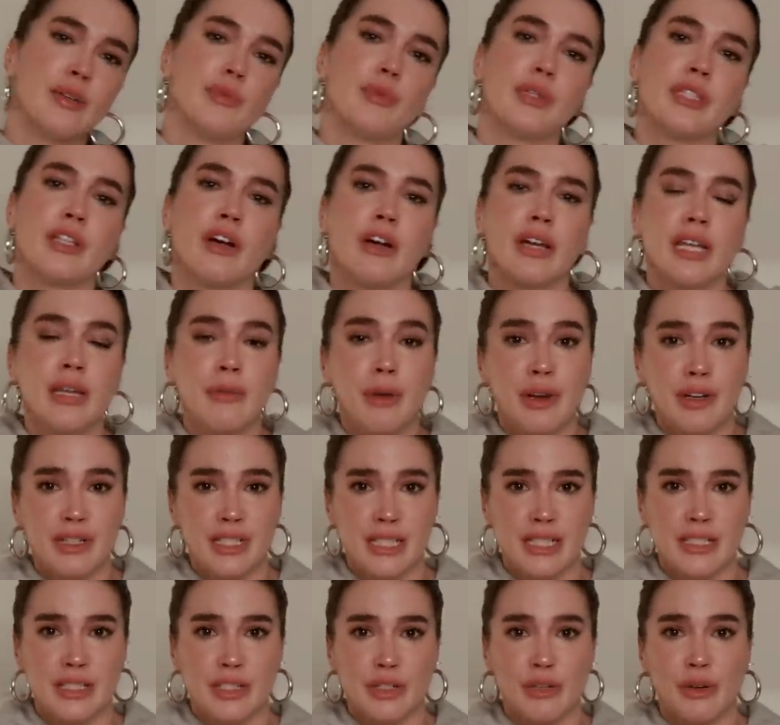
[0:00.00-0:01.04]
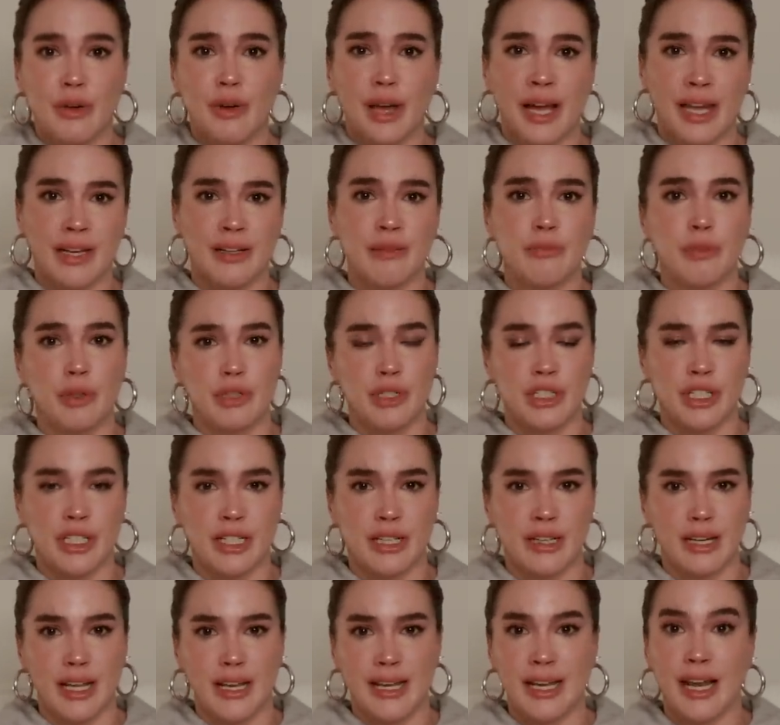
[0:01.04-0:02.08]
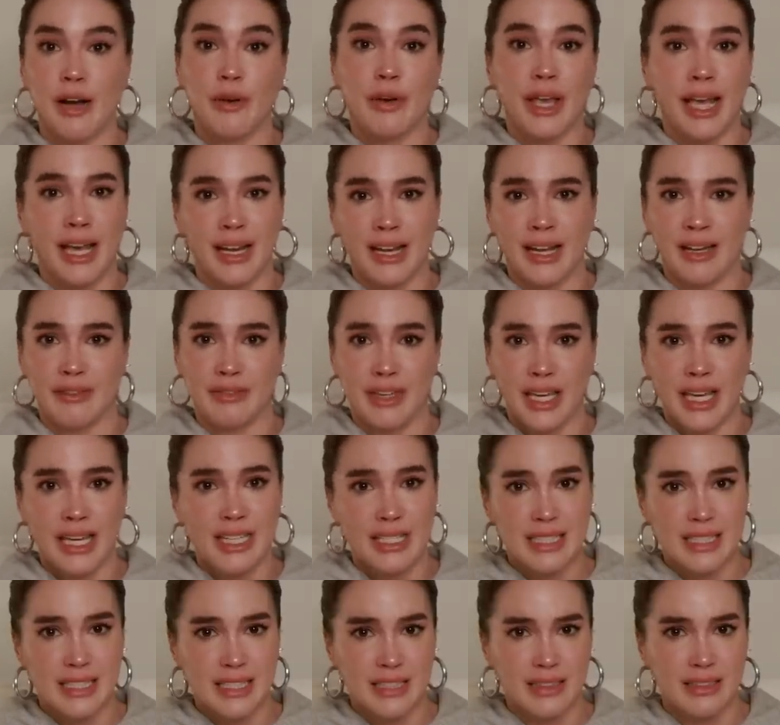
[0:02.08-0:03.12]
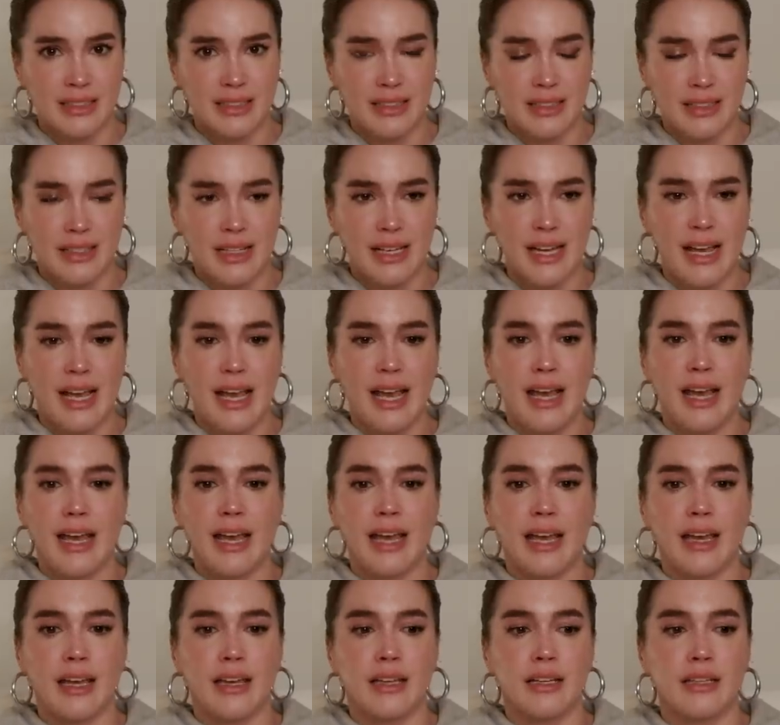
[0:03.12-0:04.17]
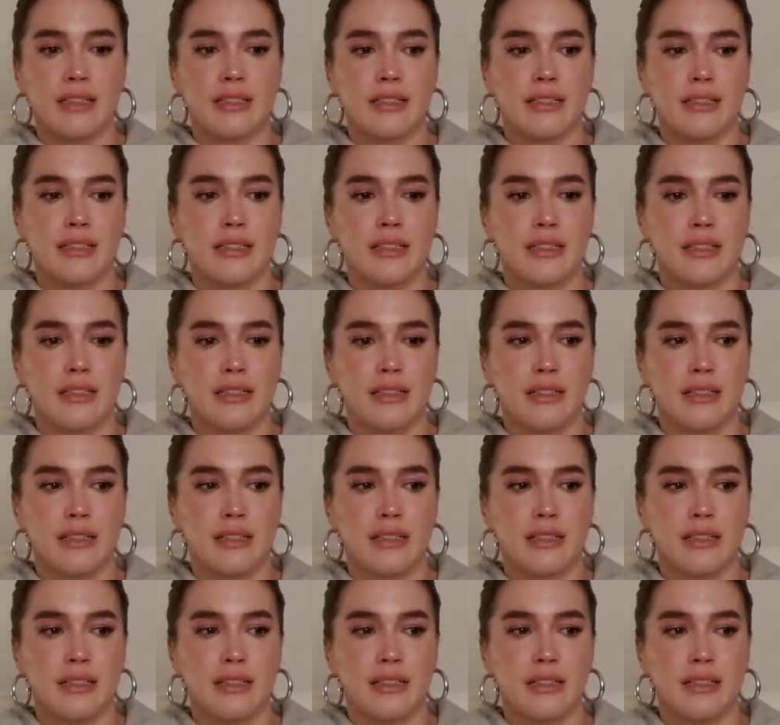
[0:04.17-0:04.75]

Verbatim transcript: was talking about her sister who had an abortion and now can't have kids. And